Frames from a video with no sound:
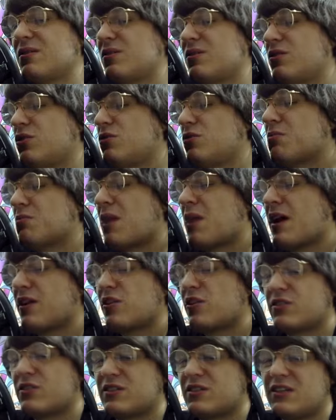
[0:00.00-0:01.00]
you might
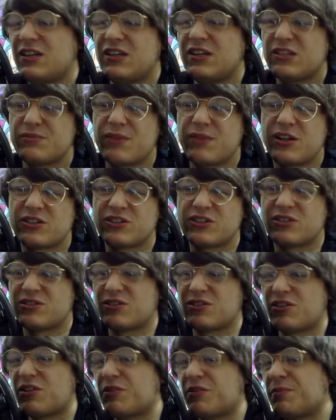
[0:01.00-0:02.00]
not see as much, because a
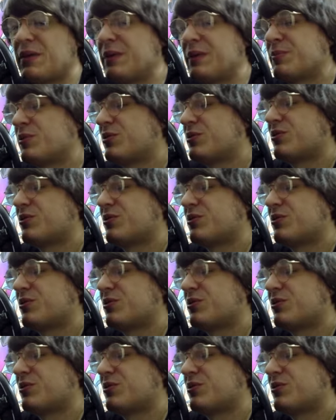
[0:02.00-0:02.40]
lot of people